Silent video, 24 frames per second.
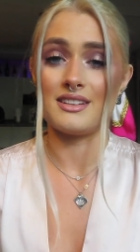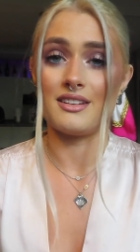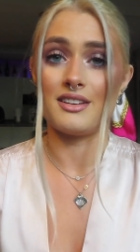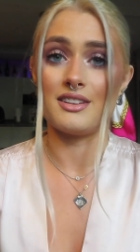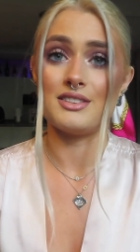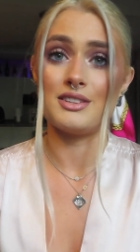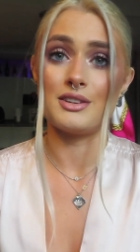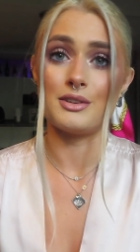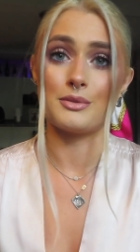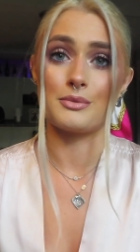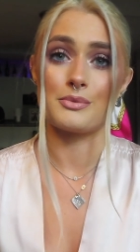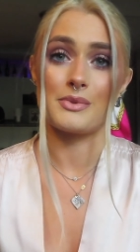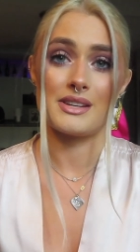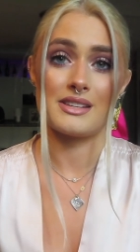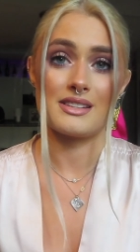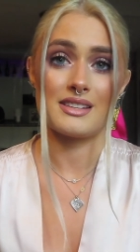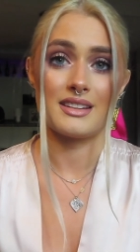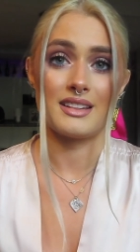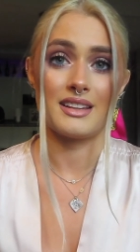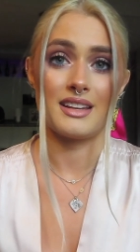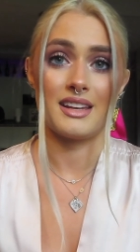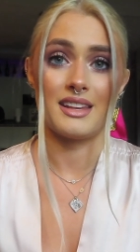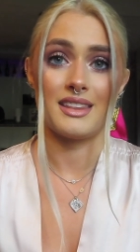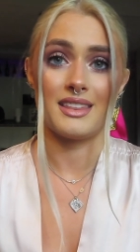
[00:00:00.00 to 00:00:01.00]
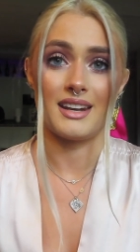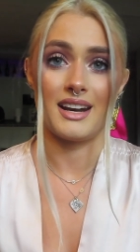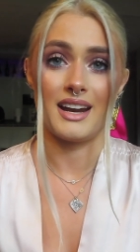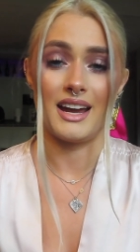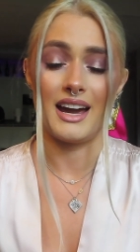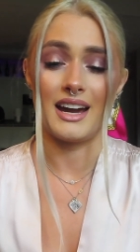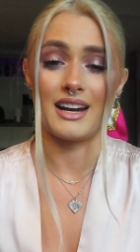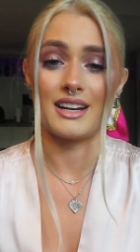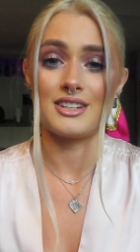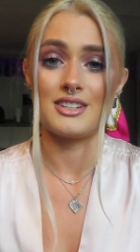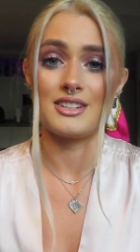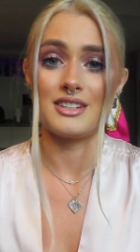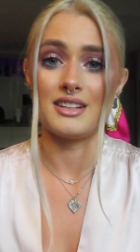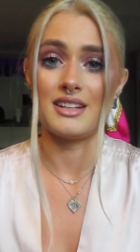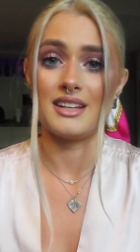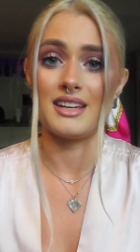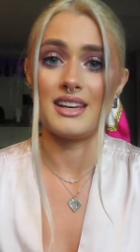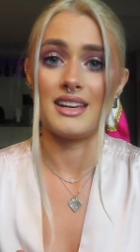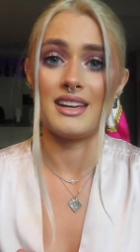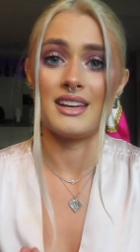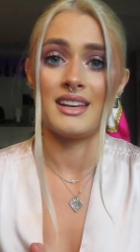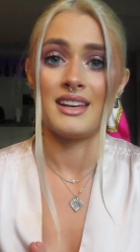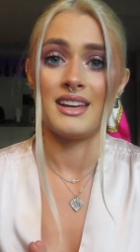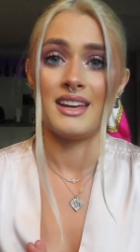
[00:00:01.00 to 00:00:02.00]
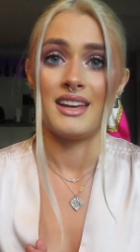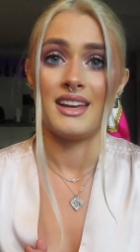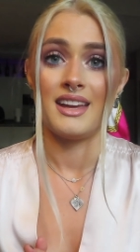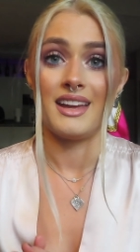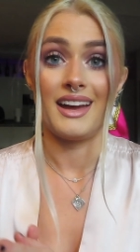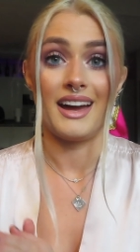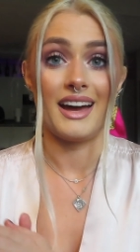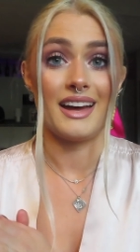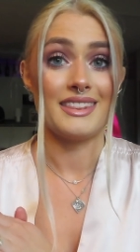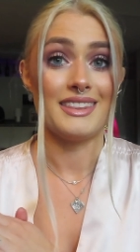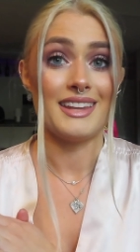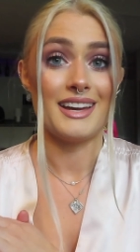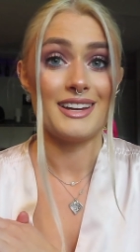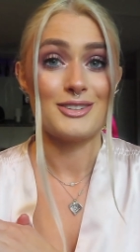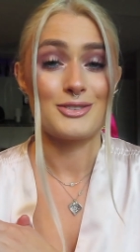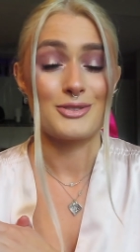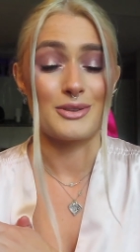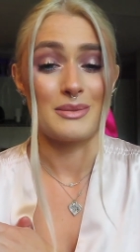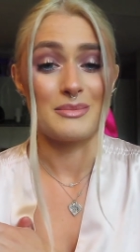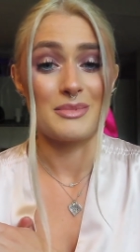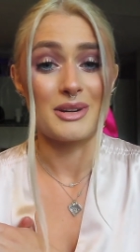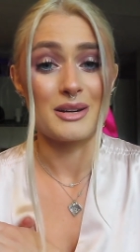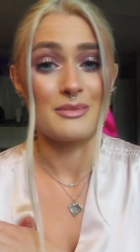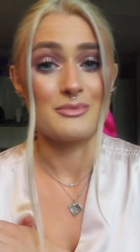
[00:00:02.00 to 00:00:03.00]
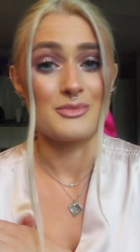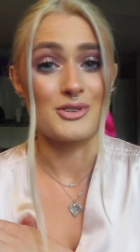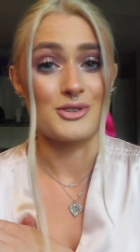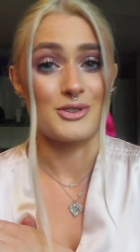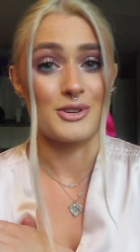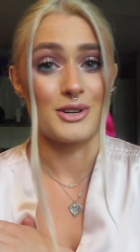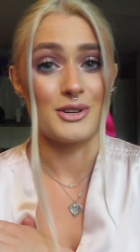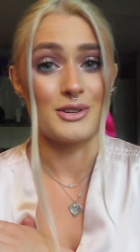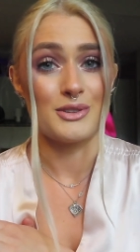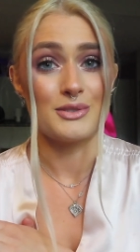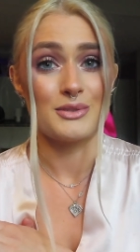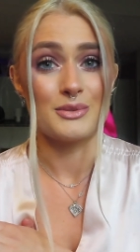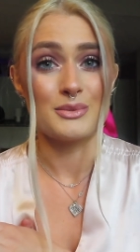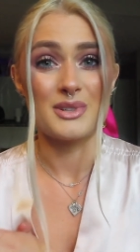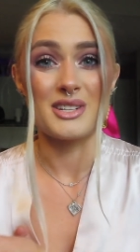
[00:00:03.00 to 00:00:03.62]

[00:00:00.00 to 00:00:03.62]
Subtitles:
not until recently that I actually had that dream come true,